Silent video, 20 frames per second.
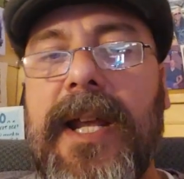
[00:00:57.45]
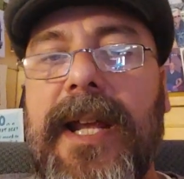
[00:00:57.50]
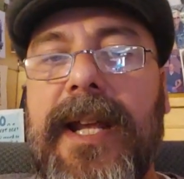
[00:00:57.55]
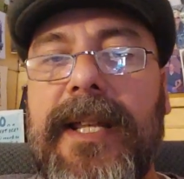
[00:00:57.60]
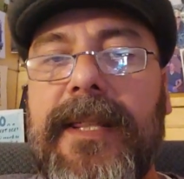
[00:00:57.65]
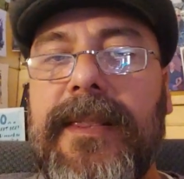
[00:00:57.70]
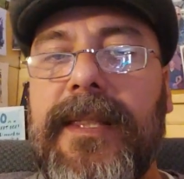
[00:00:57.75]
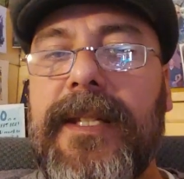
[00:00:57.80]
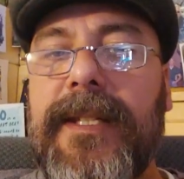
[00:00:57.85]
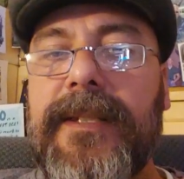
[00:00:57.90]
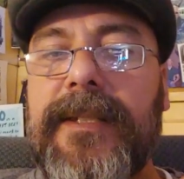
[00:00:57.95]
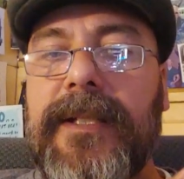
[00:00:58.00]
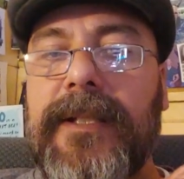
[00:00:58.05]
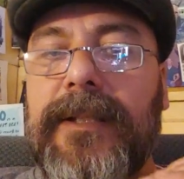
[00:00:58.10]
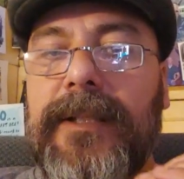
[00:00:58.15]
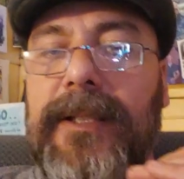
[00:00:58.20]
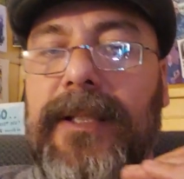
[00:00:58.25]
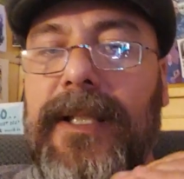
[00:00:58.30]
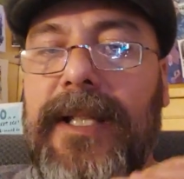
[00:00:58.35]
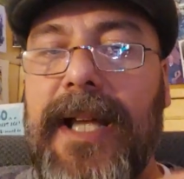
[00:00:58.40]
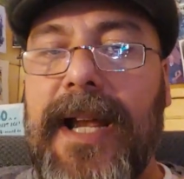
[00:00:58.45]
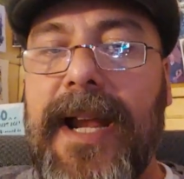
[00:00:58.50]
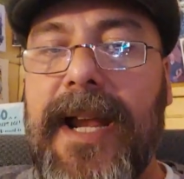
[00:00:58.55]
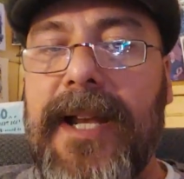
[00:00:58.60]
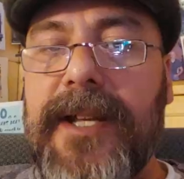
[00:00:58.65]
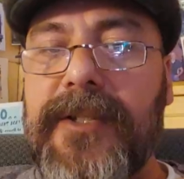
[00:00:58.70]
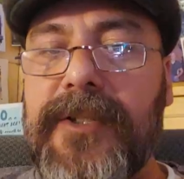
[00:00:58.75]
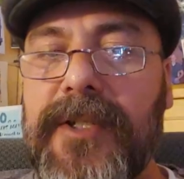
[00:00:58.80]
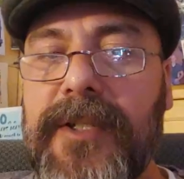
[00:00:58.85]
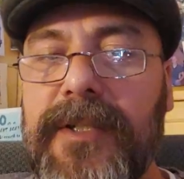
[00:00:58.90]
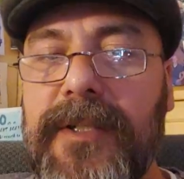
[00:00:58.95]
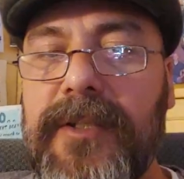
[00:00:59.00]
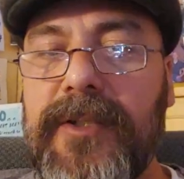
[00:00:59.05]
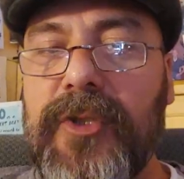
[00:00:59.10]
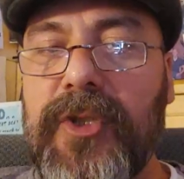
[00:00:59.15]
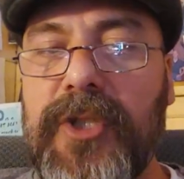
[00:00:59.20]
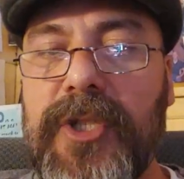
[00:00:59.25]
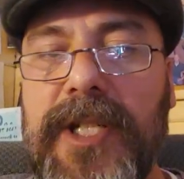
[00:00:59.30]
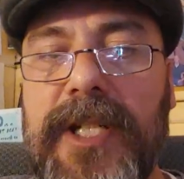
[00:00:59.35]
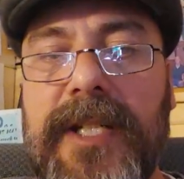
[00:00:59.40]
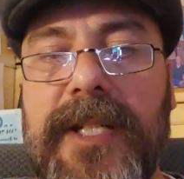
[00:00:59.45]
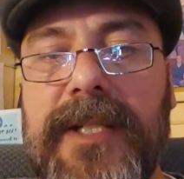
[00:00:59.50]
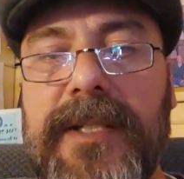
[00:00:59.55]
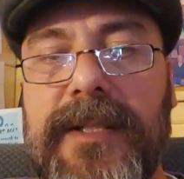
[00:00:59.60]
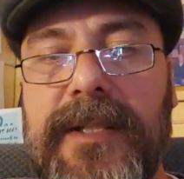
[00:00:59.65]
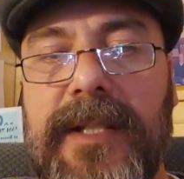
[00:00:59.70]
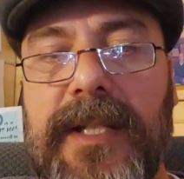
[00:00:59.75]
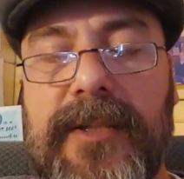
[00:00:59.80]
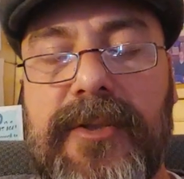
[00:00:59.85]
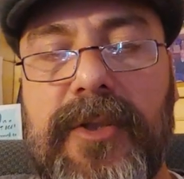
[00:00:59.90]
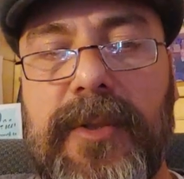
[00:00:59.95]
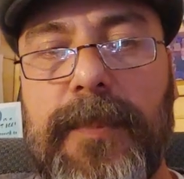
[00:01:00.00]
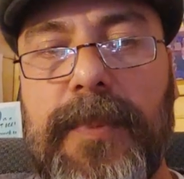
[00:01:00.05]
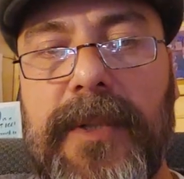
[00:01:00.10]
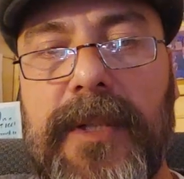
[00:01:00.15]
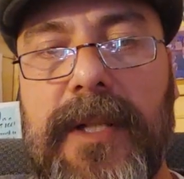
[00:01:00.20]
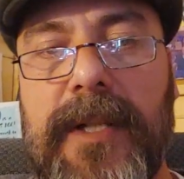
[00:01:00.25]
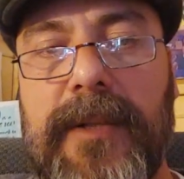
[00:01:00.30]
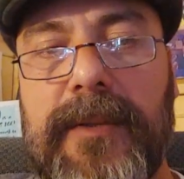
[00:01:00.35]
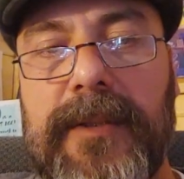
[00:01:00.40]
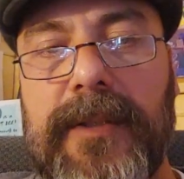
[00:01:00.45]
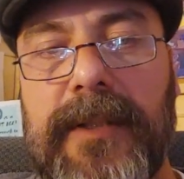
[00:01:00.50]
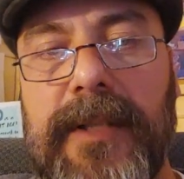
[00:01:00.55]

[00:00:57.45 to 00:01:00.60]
and then the last sheen that you put on,